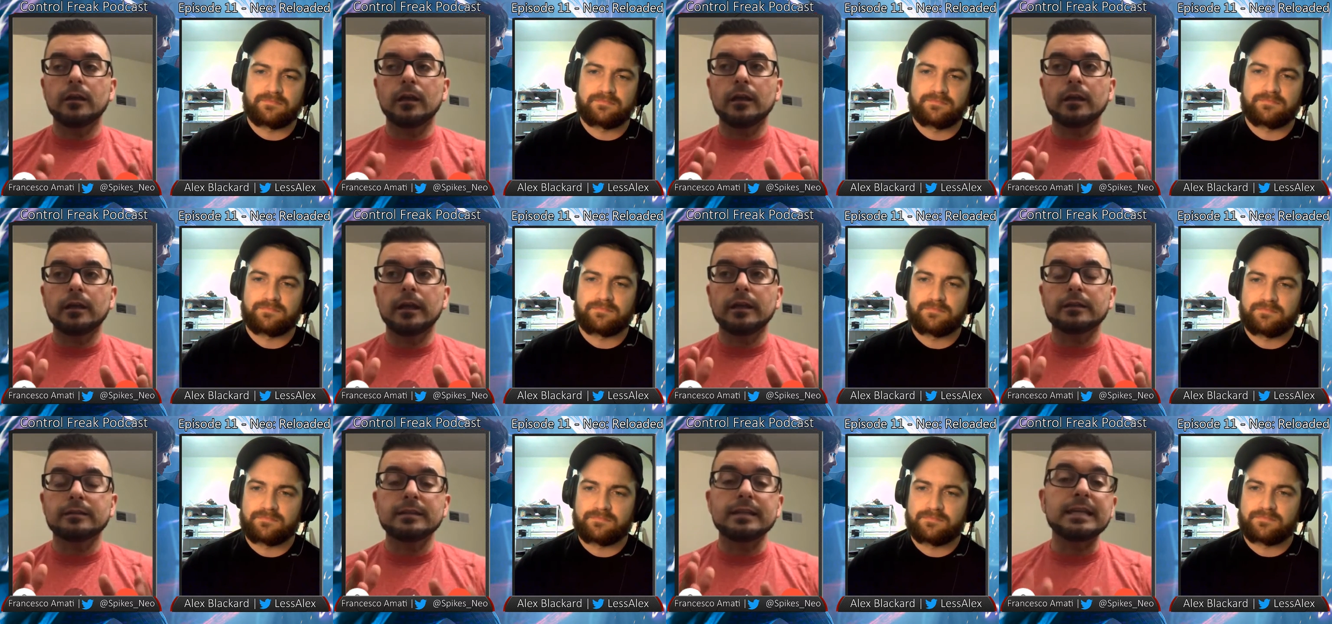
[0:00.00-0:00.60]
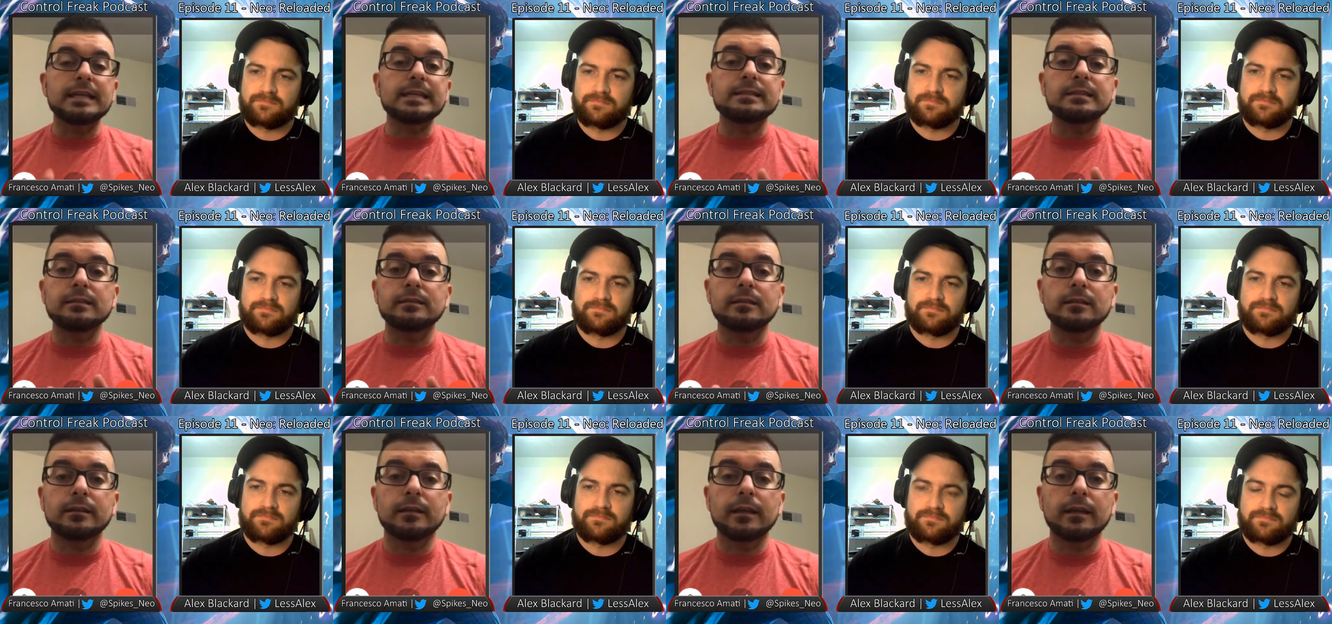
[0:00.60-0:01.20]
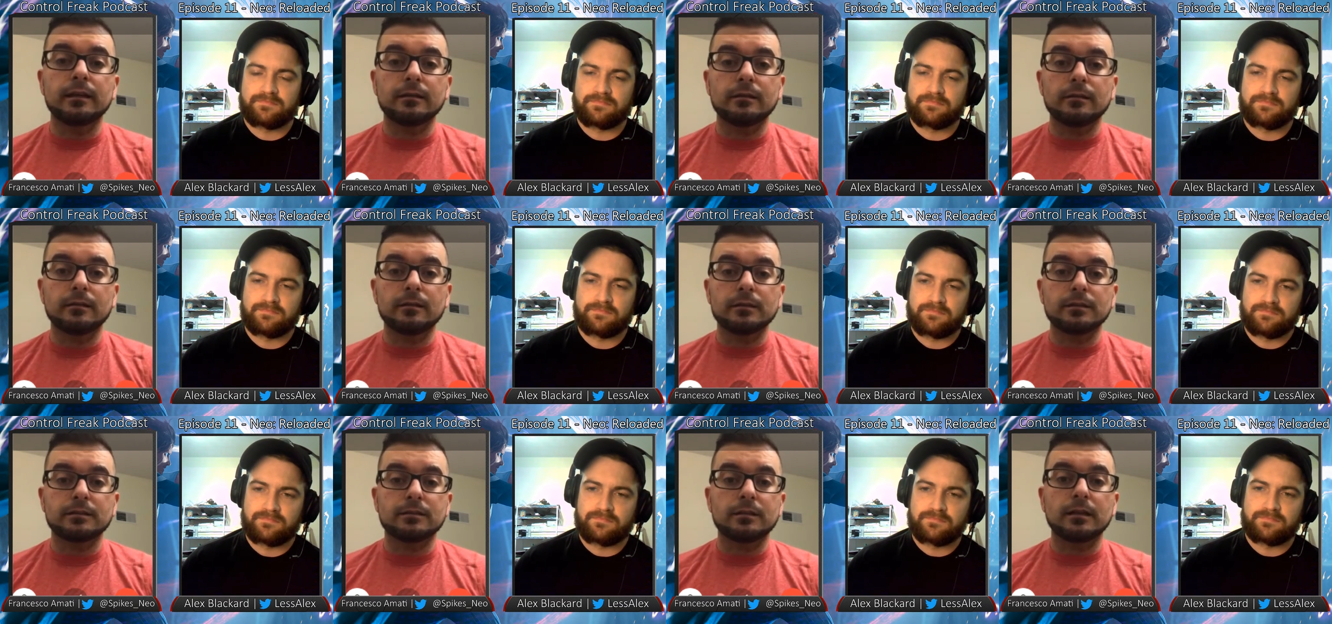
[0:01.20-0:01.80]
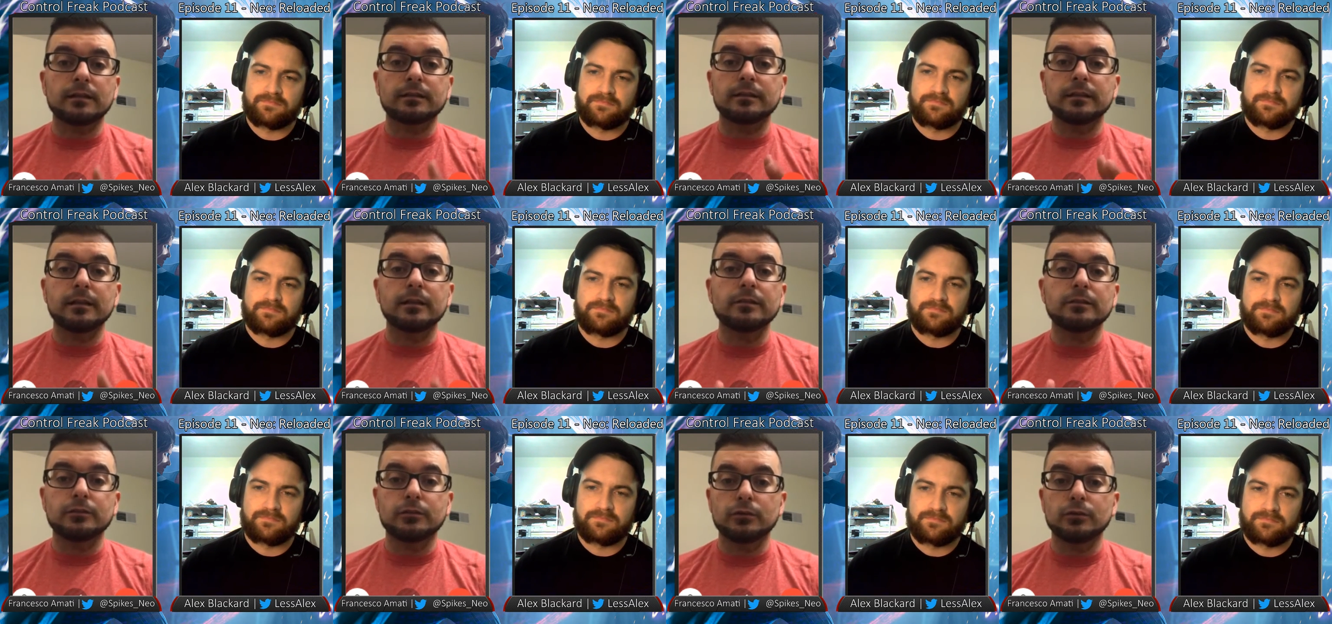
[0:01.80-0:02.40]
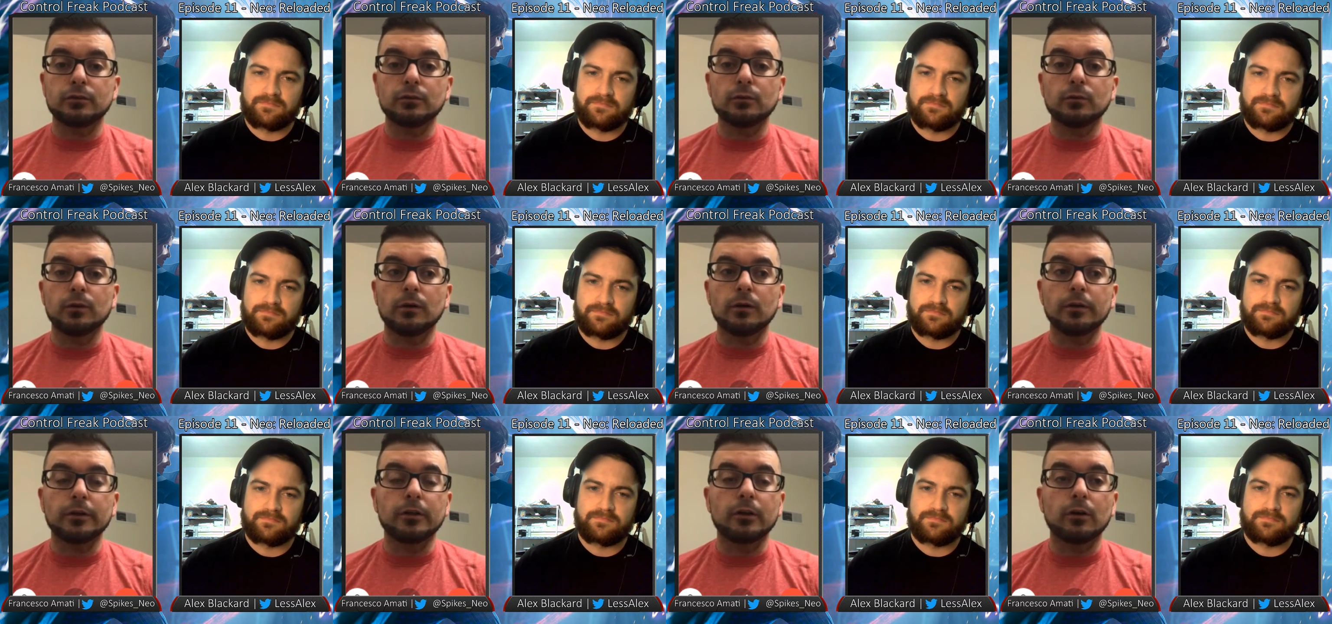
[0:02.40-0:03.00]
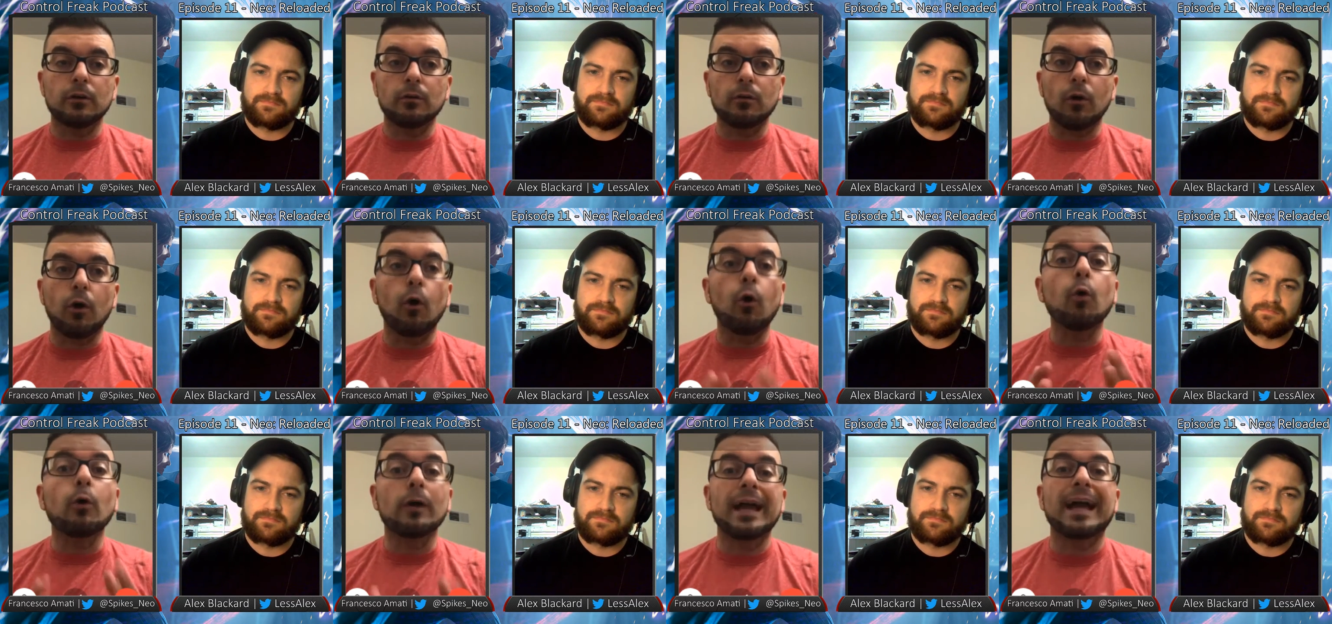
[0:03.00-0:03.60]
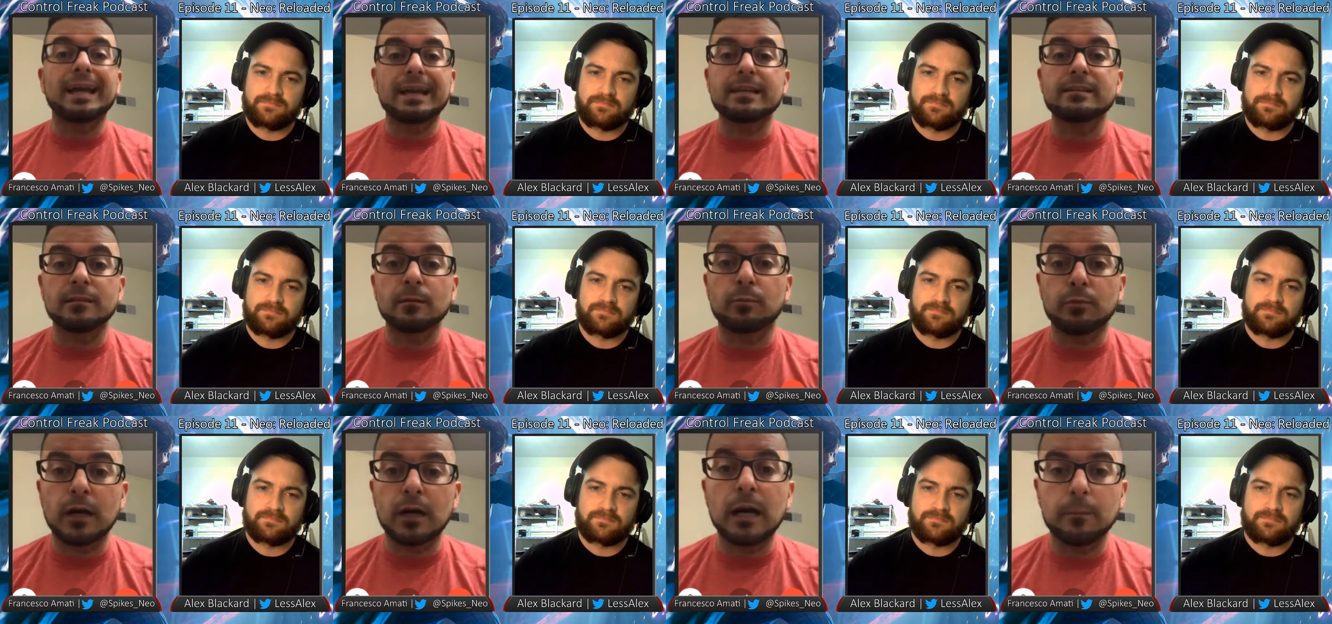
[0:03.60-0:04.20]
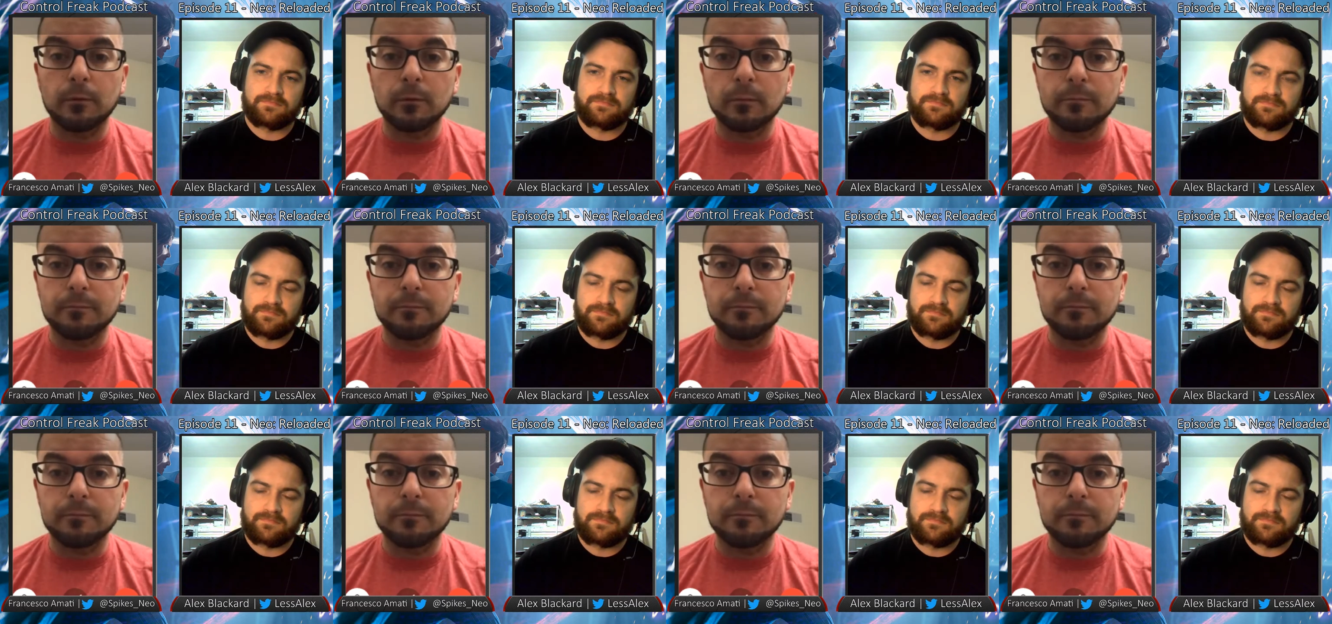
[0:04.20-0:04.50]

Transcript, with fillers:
Speaker 1: It's easy to get sucked into, you know, Hogaak is the problem,